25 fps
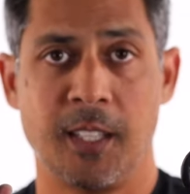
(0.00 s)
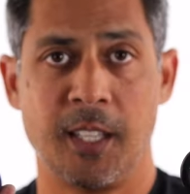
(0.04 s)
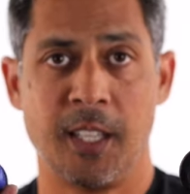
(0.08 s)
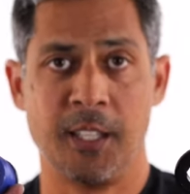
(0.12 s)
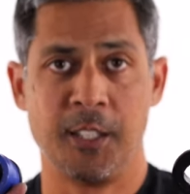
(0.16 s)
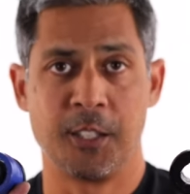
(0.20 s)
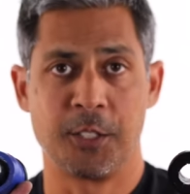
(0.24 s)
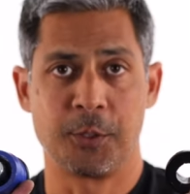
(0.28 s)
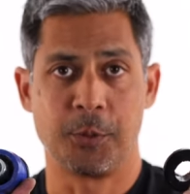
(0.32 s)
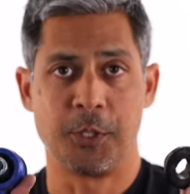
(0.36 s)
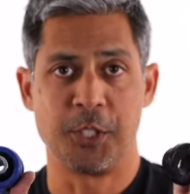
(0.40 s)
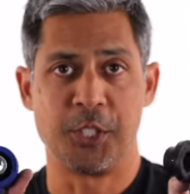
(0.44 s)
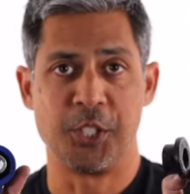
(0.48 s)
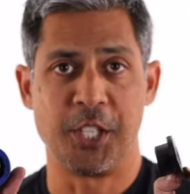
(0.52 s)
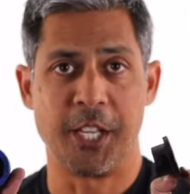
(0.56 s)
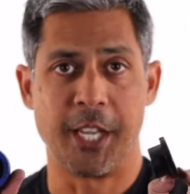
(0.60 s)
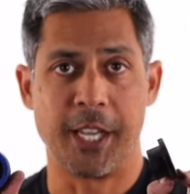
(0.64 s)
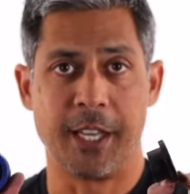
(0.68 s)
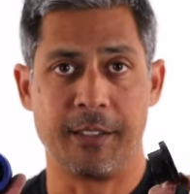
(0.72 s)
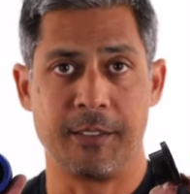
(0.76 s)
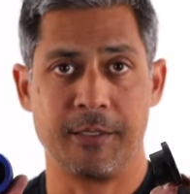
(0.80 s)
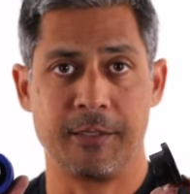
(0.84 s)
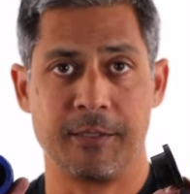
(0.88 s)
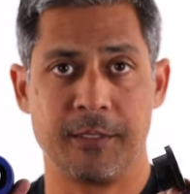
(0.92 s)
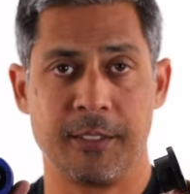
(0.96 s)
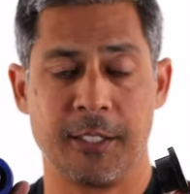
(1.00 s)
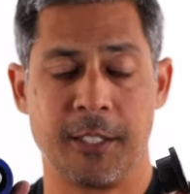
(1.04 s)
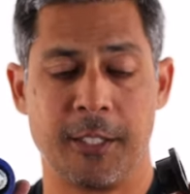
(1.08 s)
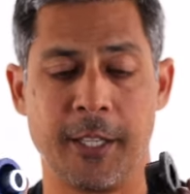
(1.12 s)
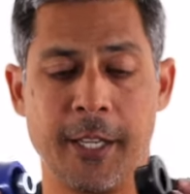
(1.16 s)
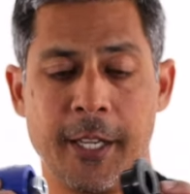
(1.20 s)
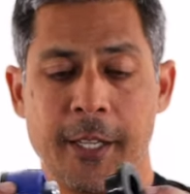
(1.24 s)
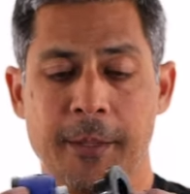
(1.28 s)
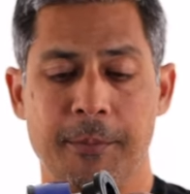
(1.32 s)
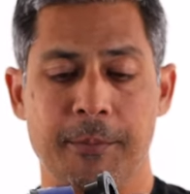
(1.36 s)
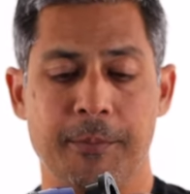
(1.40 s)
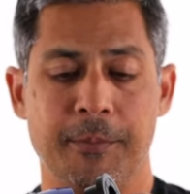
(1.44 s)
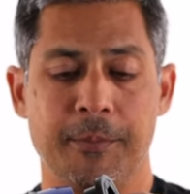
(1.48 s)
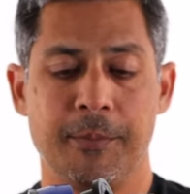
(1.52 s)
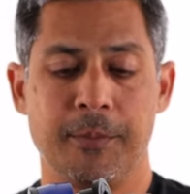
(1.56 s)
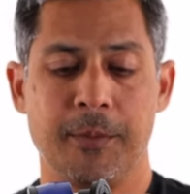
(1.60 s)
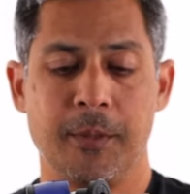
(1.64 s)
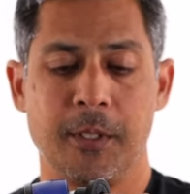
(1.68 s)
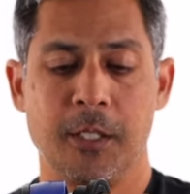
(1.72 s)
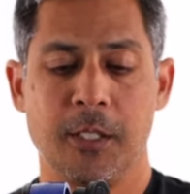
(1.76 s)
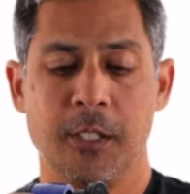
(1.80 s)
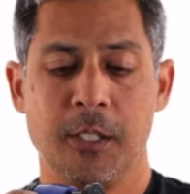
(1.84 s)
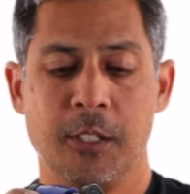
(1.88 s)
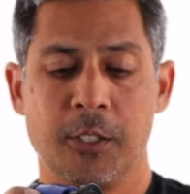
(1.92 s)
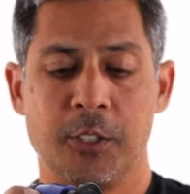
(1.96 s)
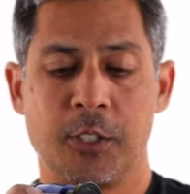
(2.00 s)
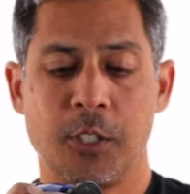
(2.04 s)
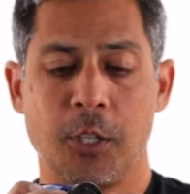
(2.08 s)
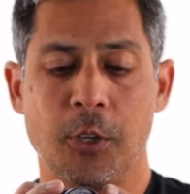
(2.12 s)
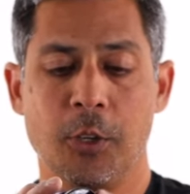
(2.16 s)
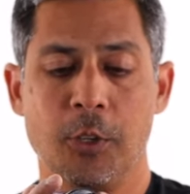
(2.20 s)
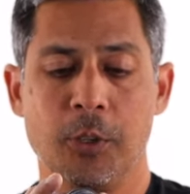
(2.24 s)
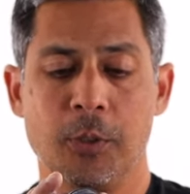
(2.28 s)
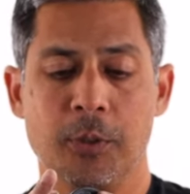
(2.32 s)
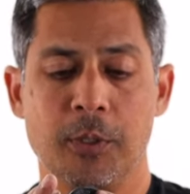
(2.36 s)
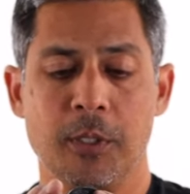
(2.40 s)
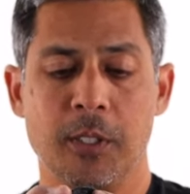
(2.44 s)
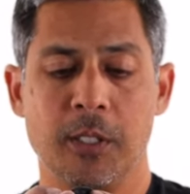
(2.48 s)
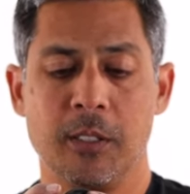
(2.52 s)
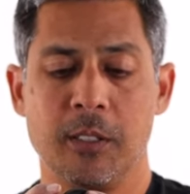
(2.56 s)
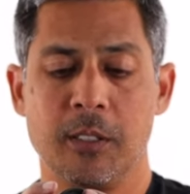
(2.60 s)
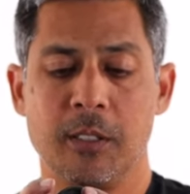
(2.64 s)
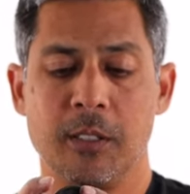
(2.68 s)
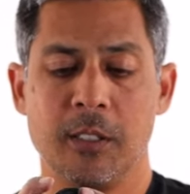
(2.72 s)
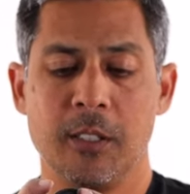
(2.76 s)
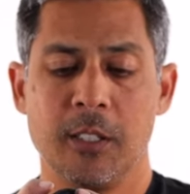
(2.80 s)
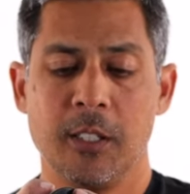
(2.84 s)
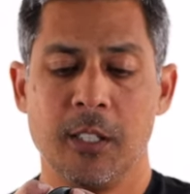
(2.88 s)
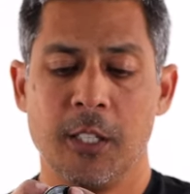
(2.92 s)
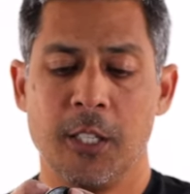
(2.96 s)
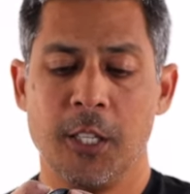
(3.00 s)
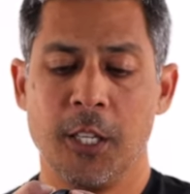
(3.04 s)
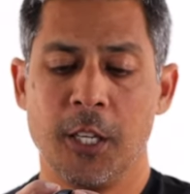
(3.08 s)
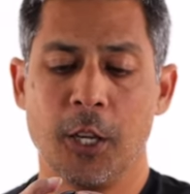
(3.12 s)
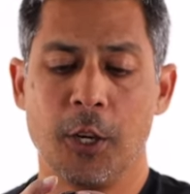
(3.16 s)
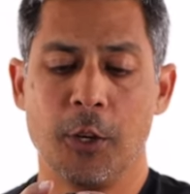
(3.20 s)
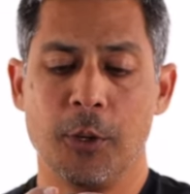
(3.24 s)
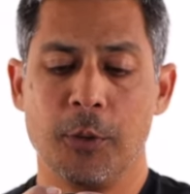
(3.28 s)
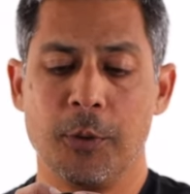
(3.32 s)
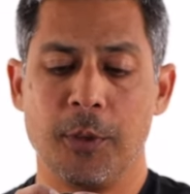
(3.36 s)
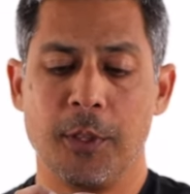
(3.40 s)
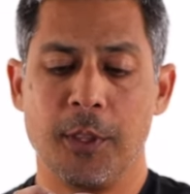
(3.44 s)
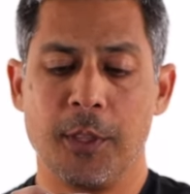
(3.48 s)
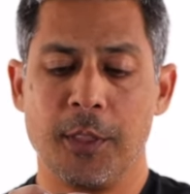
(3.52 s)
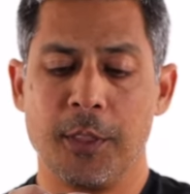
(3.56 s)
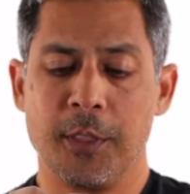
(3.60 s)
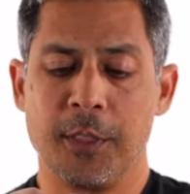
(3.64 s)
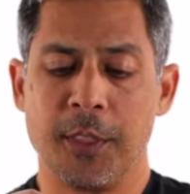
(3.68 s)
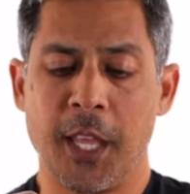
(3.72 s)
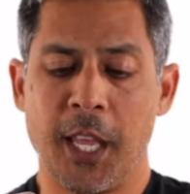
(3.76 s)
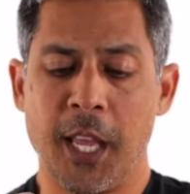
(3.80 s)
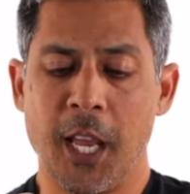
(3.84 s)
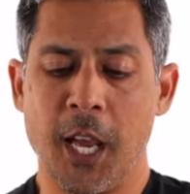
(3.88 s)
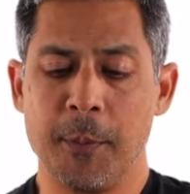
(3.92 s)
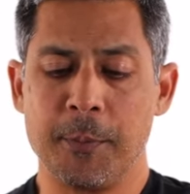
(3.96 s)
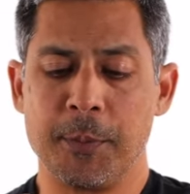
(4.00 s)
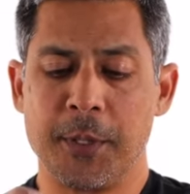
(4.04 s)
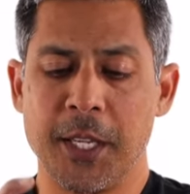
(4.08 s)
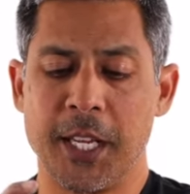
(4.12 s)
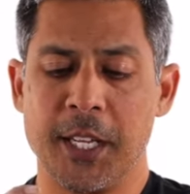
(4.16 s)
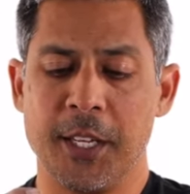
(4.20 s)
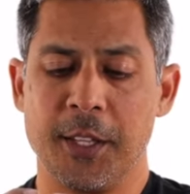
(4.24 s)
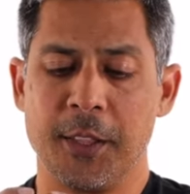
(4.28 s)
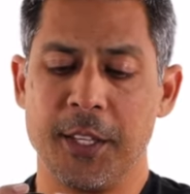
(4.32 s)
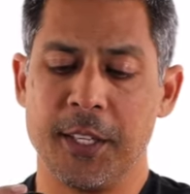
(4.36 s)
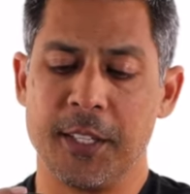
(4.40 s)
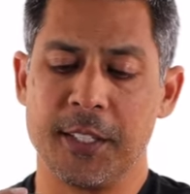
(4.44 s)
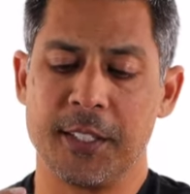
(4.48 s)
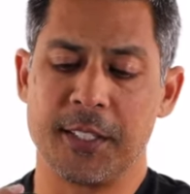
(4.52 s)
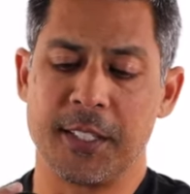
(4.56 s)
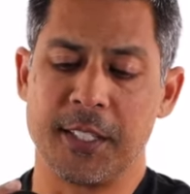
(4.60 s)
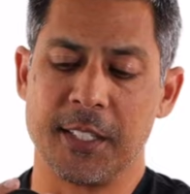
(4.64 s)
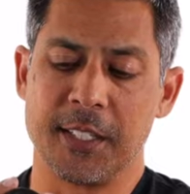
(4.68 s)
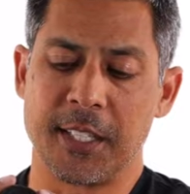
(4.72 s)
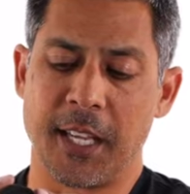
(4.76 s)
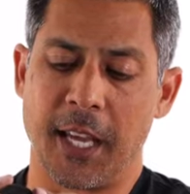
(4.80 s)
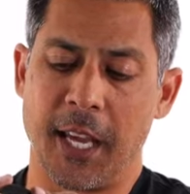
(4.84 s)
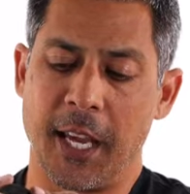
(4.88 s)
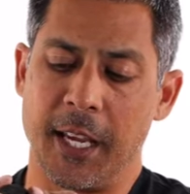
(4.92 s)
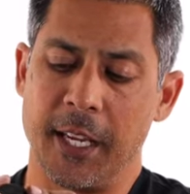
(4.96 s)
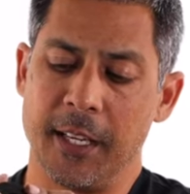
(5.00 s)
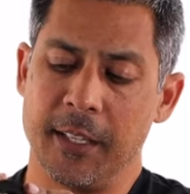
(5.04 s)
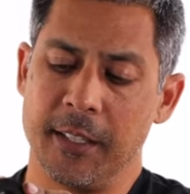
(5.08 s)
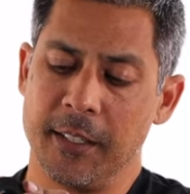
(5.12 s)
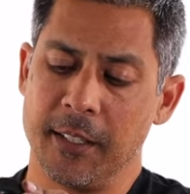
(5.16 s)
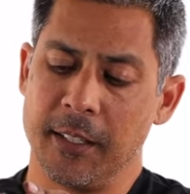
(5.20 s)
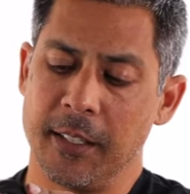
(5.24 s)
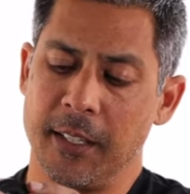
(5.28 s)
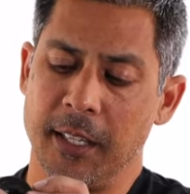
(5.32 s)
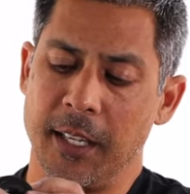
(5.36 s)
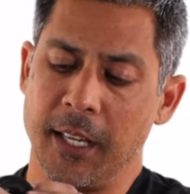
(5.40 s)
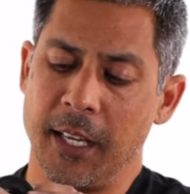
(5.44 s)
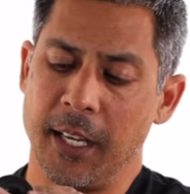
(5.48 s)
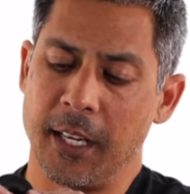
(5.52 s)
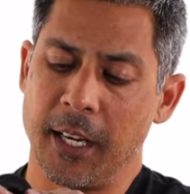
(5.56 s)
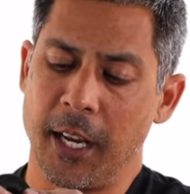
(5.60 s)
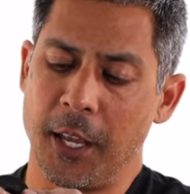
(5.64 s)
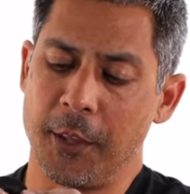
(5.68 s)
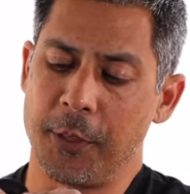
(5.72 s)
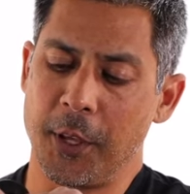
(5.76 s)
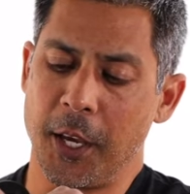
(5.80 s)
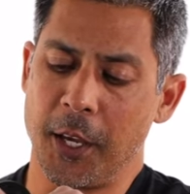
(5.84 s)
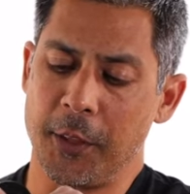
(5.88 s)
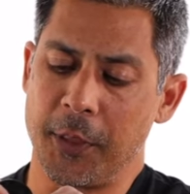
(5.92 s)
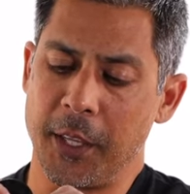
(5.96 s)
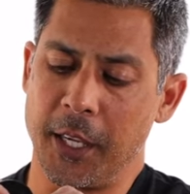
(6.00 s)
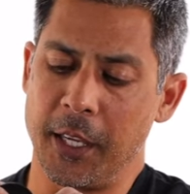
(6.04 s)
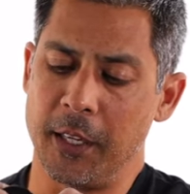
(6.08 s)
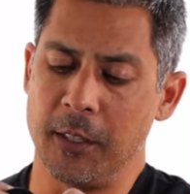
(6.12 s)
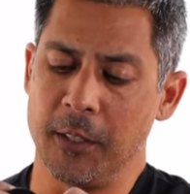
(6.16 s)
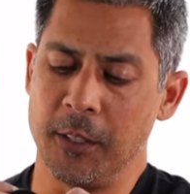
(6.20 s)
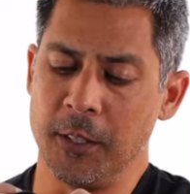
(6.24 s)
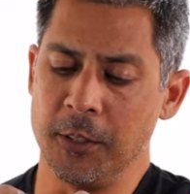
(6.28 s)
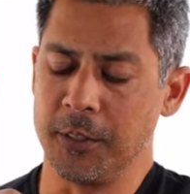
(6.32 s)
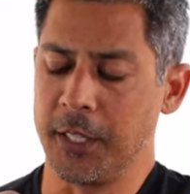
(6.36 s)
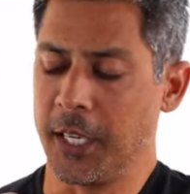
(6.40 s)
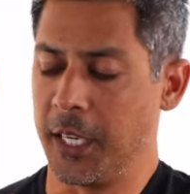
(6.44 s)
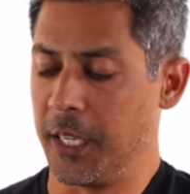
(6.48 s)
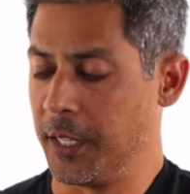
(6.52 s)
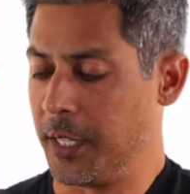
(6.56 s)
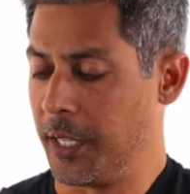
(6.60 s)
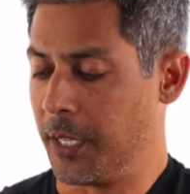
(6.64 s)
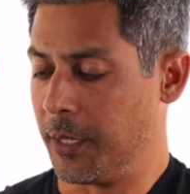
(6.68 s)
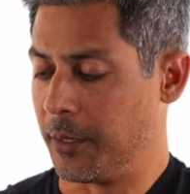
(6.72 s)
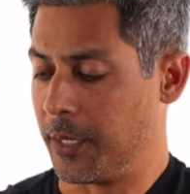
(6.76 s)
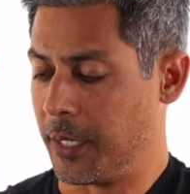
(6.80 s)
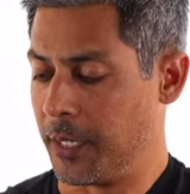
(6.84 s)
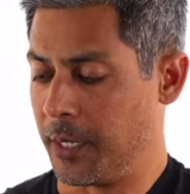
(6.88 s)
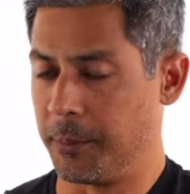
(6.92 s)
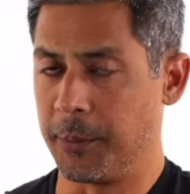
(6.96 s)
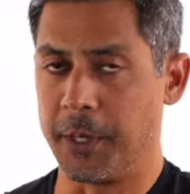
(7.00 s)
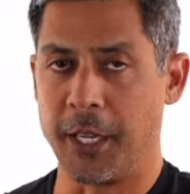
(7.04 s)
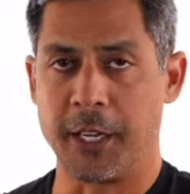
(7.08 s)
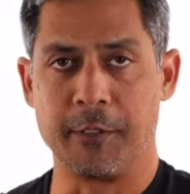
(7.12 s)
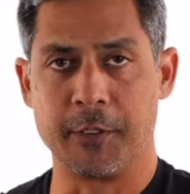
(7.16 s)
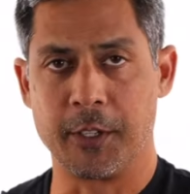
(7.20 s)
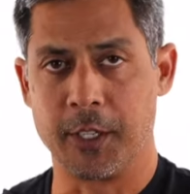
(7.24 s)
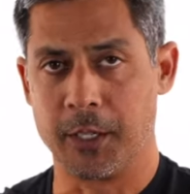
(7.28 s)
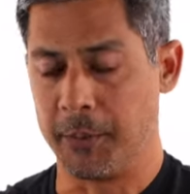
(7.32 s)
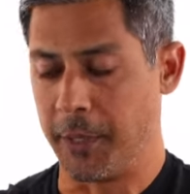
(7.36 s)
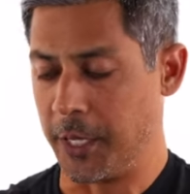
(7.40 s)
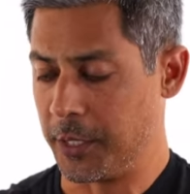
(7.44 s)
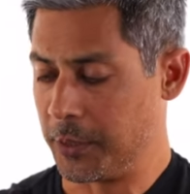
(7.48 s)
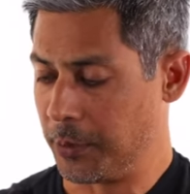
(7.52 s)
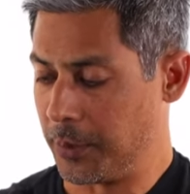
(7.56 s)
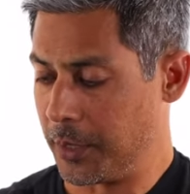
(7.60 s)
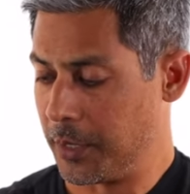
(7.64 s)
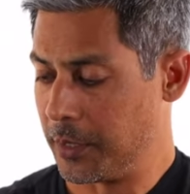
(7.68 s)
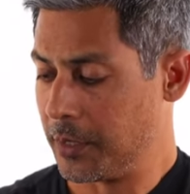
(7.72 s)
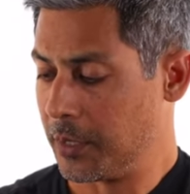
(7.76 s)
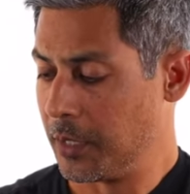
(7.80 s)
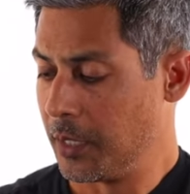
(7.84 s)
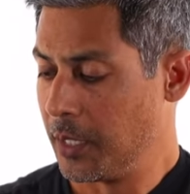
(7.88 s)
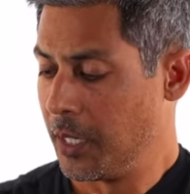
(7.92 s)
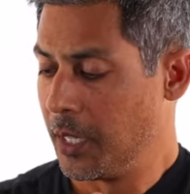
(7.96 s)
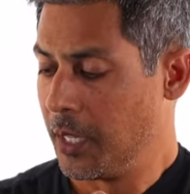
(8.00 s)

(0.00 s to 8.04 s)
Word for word: And this is what you get, all right? So, you know, they updated this design and I thought that, okay, they, I'm not even gonna mess with this.